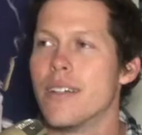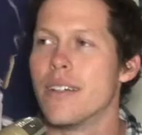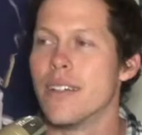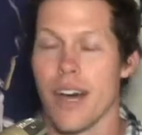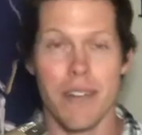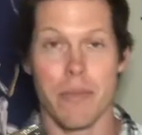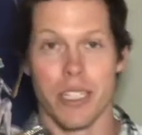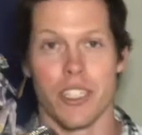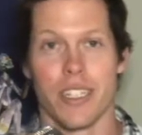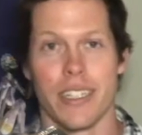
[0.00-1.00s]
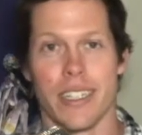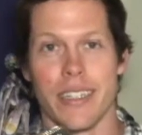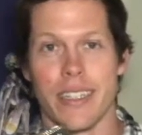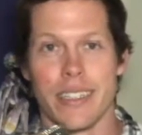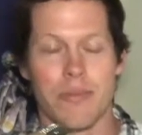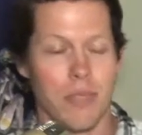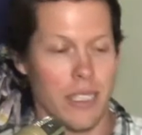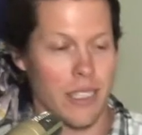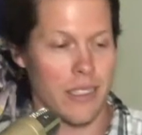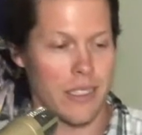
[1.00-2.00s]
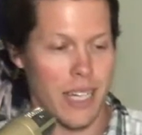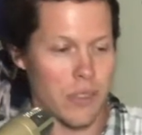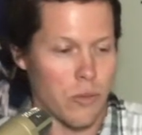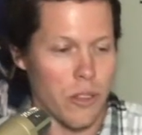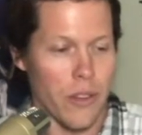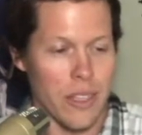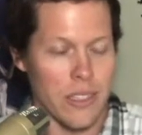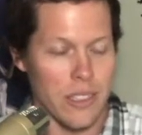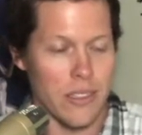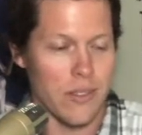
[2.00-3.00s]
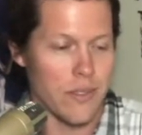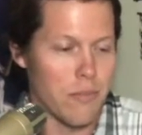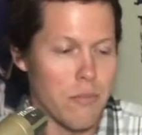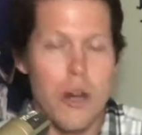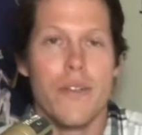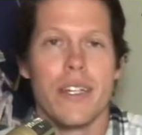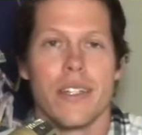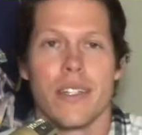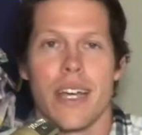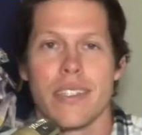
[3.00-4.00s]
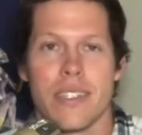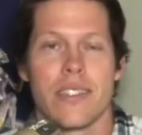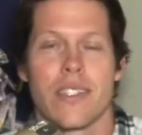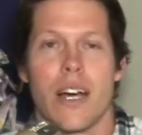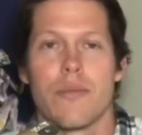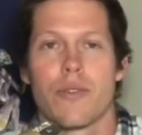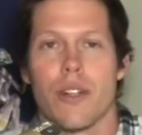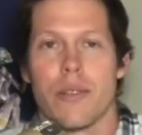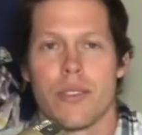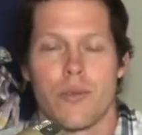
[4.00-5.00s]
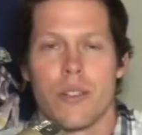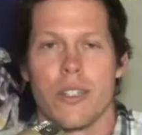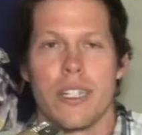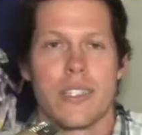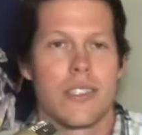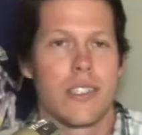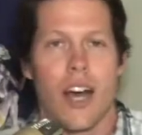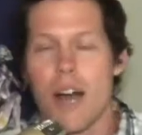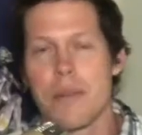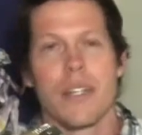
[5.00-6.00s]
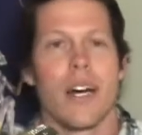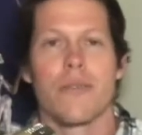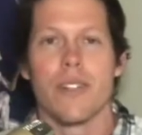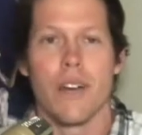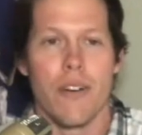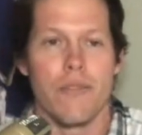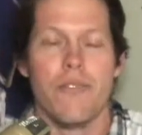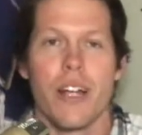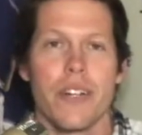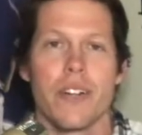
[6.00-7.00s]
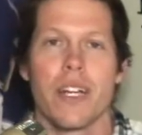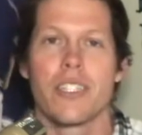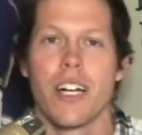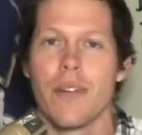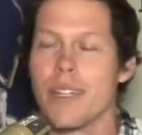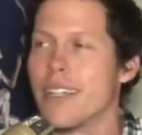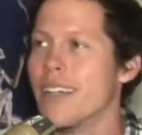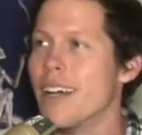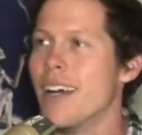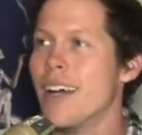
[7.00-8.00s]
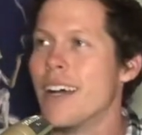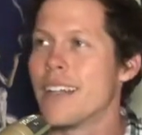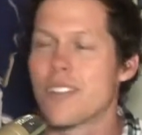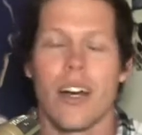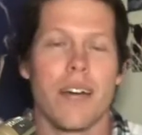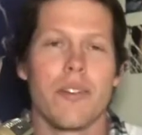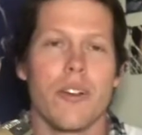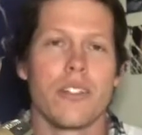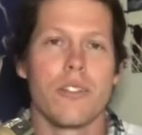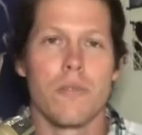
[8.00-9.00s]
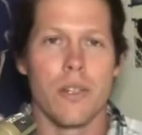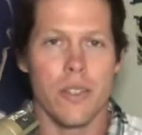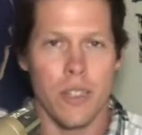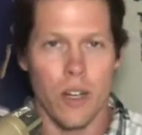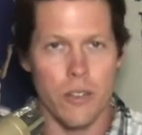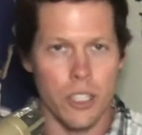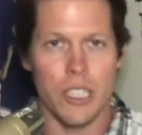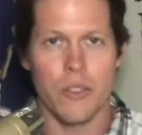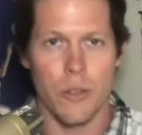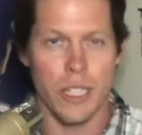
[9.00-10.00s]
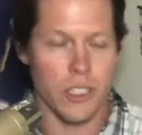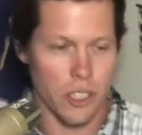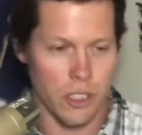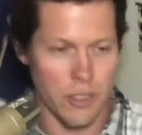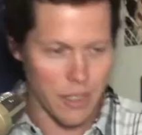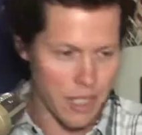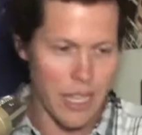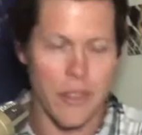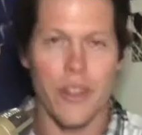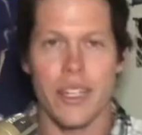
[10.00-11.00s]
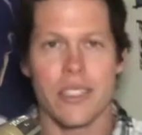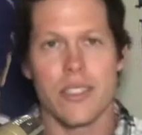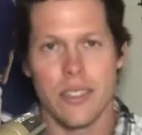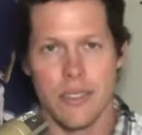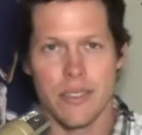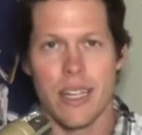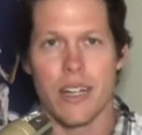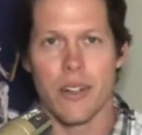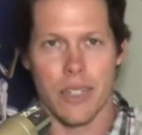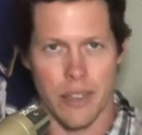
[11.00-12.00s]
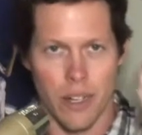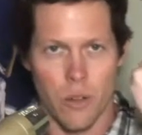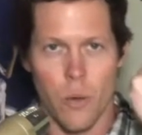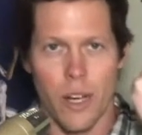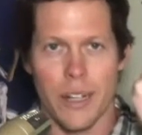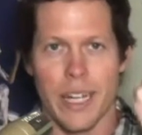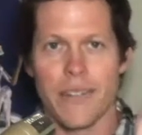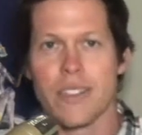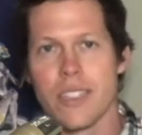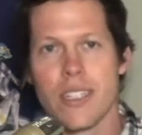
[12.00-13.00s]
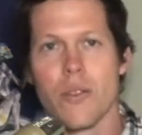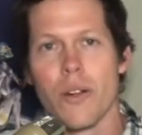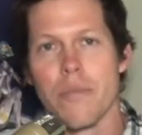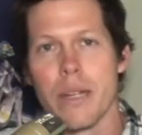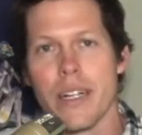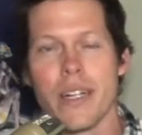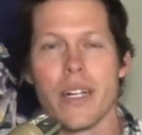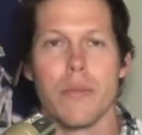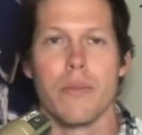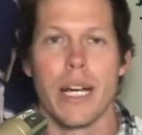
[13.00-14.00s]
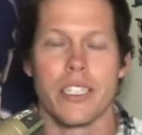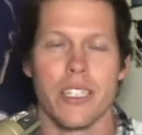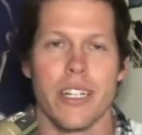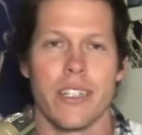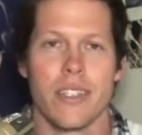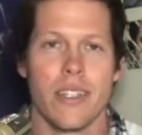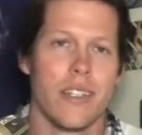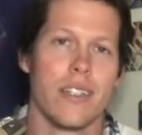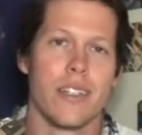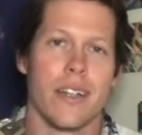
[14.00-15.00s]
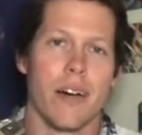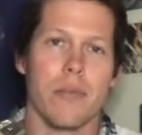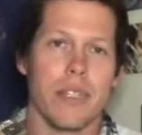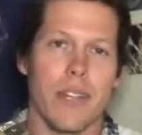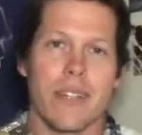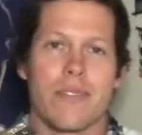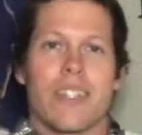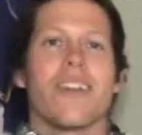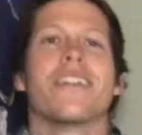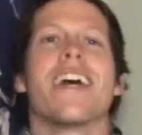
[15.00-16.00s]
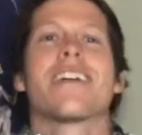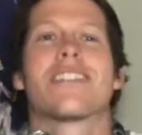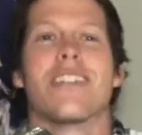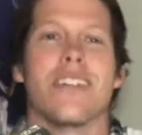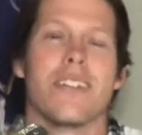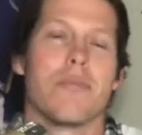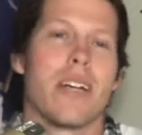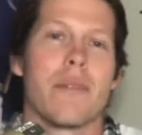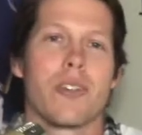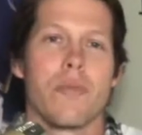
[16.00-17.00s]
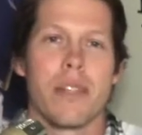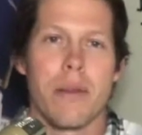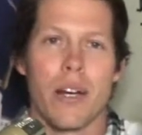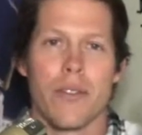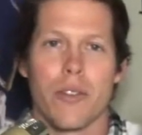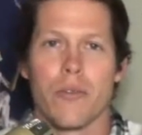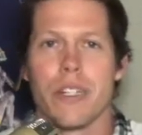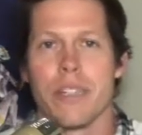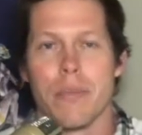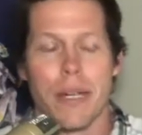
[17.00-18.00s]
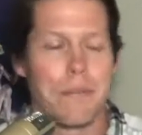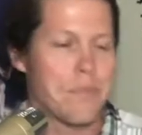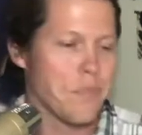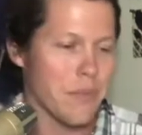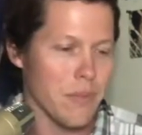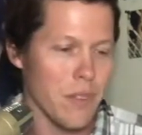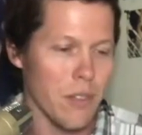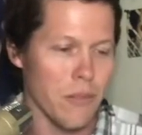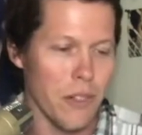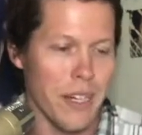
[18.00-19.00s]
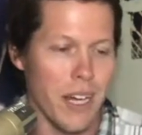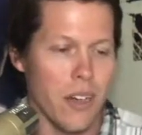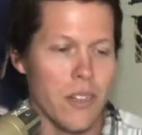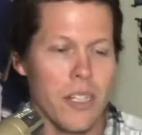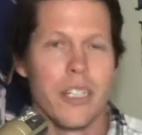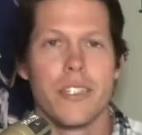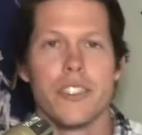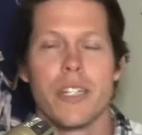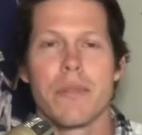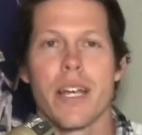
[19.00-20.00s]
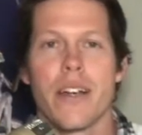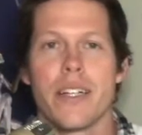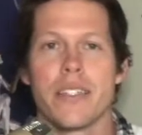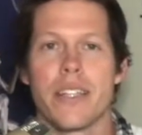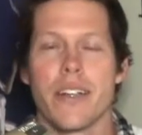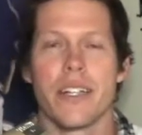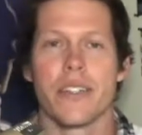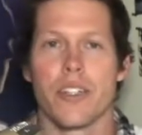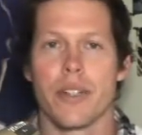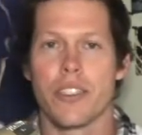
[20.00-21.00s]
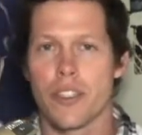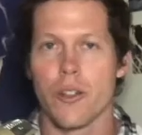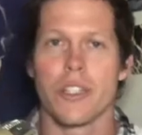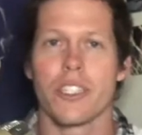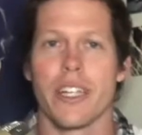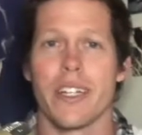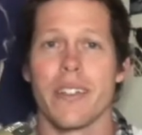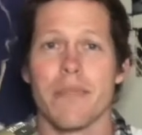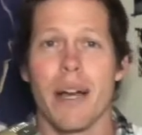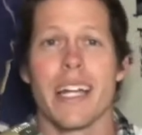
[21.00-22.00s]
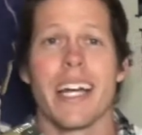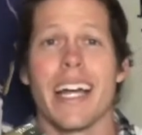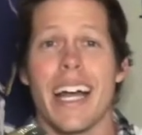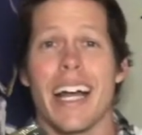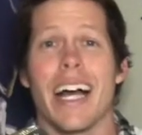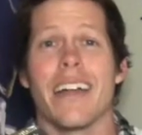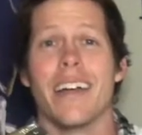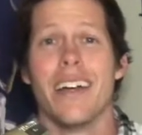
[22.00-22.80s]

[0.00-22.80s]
not mention it in this, because that's where this movie essence comes from. It's where it's copied off of a very great job, and so I'm going to put the OG Grinch in this category. Like, they are one. I haven't seen the one with Benedict Cumberbatch yet. I'll believe that till next year. Perhaps there'll be the power of 3, but for now, Jim Carrey is carrying the Grinch torch, and might I add,